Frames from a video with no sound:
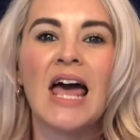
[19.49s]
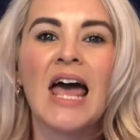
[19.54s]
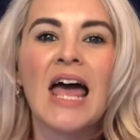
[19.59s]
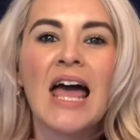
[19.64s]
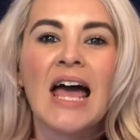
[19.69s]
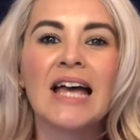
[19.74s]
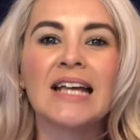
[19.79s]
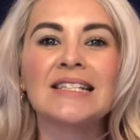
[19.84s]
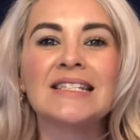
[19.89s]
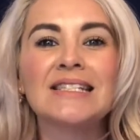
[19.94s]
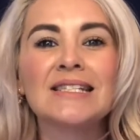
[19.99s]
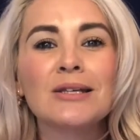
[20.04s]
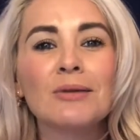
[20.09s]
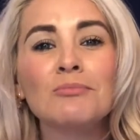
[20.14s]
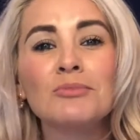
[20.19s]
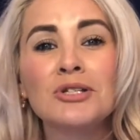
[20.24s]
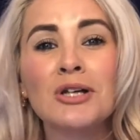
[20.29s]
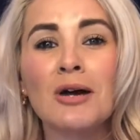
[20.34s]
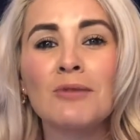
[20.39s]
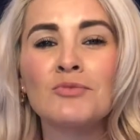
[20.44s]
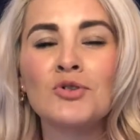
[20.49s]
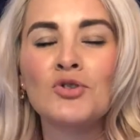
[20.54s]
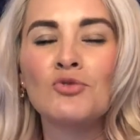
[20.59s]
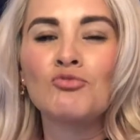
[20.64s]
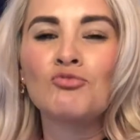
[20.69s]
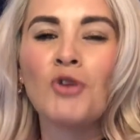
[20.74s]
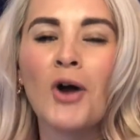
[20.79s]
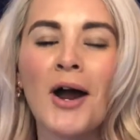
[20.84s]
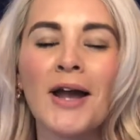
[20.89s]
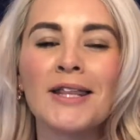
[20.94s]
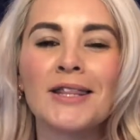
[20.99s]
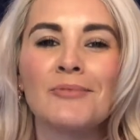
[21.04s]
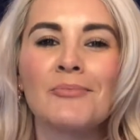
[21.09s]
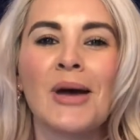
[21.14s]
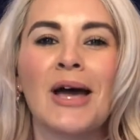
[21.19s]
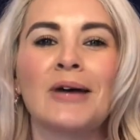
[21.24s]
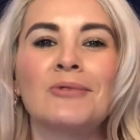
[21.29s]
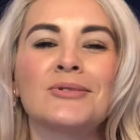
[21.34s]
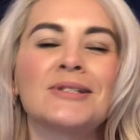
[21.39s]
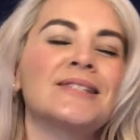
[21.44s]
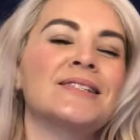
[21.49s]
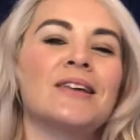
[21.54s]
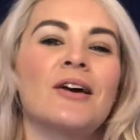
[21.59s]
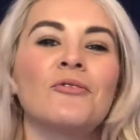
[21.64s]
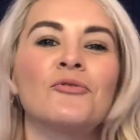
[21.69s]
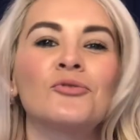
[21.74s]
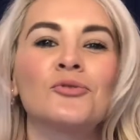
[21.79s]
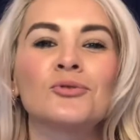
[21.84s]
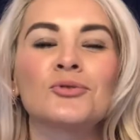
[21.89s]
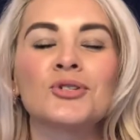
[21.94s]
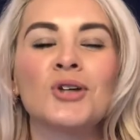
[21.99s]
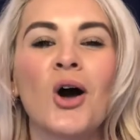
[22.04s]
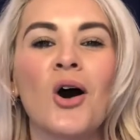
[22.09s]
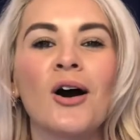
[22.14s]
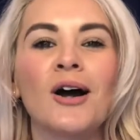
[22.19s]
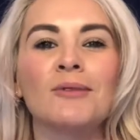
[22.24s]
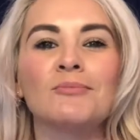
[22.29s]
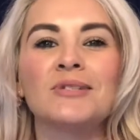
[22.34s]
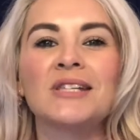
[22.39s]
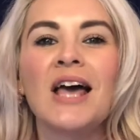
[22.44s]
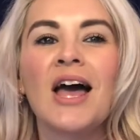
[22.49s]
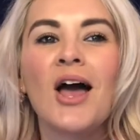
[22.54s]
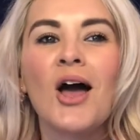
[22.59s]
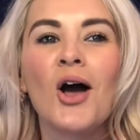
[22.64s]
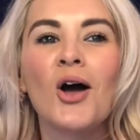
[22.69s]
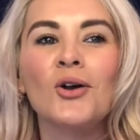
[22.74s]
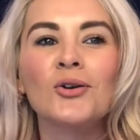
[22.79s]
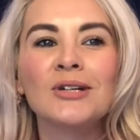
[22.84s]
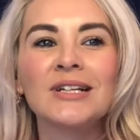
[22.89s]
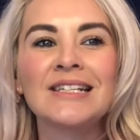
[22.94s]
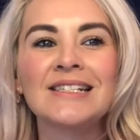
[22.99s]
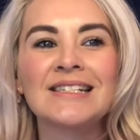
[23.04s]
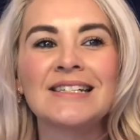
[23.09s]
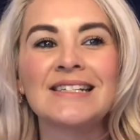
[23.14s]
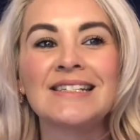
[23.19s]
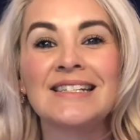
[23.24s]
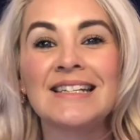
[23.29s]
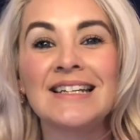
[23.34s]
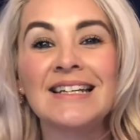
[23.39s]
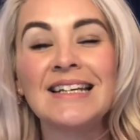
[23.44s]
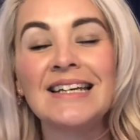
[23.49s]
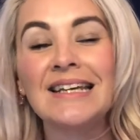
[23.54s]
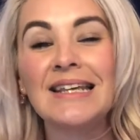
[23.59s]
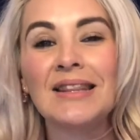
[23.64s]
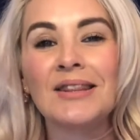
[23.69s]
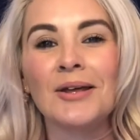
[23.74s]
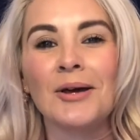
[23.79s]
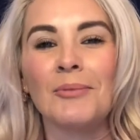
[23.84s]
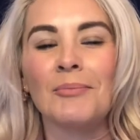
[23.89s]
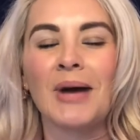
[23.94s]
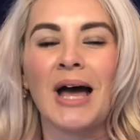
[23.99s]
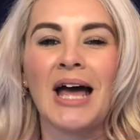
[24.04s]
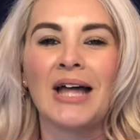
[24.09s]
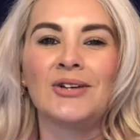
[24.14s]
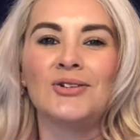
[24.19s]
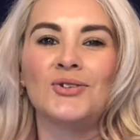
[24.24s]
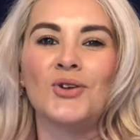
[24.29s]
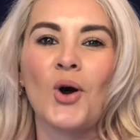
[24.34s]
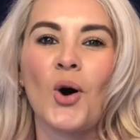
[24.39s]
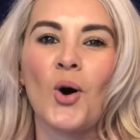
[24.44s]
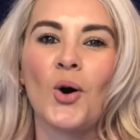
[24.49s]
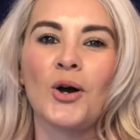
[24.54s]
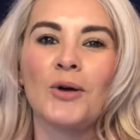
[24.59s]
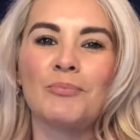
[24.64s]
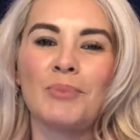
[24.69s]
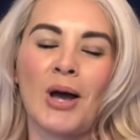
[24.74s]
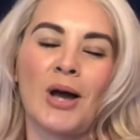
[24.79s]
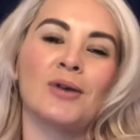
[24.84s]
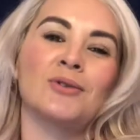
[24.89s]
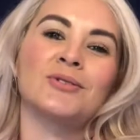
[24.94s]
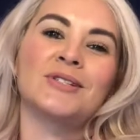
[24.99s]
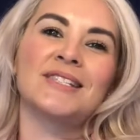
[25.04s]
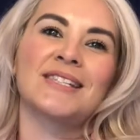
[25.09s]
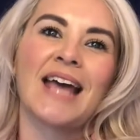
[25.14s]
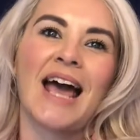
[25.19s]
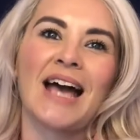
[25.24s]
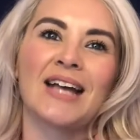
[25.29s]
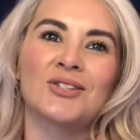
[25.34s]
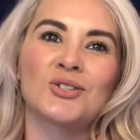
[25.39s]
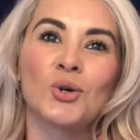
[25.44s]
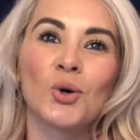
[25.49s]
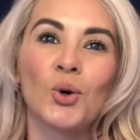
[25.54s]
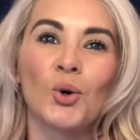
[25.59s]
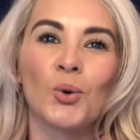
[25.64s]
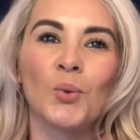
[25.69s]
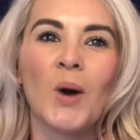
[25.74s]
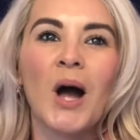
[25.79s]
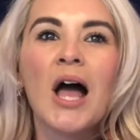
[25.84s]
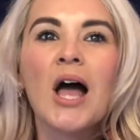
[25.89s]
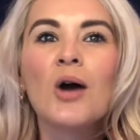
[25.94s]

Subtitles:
And sometimes you write them out several times only to delete them and not post at all.